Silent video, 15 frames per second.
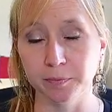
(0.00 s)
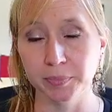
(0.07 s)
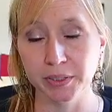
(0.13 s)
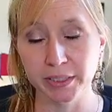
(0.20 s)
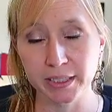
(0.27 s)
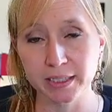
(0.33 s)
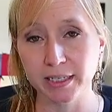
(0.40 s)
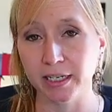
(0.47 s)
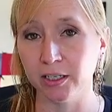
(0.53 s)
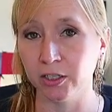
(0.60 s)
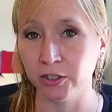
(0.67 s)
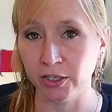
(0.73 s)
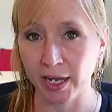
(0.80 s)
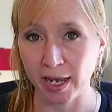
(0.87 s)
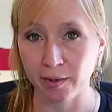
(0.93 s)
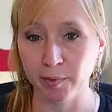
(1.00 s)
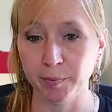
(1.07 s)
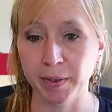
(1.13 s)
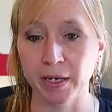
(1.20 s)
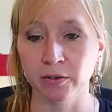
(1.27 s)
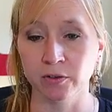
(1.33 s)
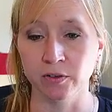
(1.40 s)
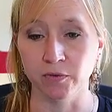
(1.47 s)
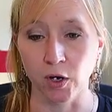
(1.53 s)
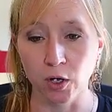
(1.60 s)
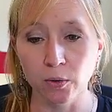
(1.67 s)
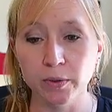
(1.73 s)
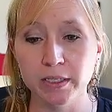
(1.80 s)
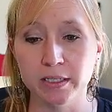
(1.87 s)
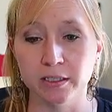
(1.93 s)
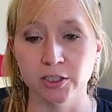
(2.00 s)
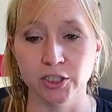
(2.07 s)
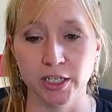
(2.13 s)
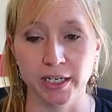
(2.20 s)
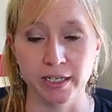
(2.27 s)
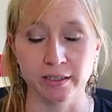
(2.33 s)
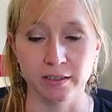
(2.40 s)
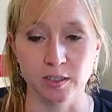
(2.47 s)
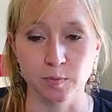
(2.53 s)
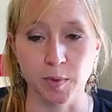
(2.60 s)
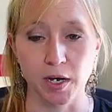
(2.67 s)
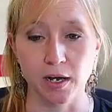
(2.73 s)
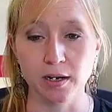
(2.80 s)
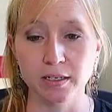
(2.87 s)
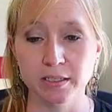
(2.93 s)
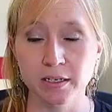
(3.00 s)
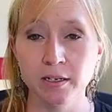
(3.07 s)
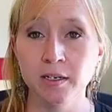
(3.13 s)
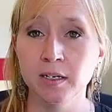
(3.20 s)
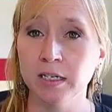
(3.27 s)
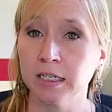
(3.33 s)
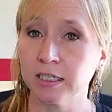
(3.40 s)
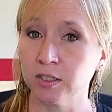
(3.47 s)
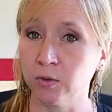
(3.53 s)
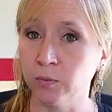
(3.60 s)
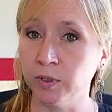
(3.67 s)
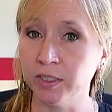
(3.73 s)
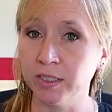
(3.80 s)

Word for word: Please get in a good habit pattern of always unchecking this box, because the one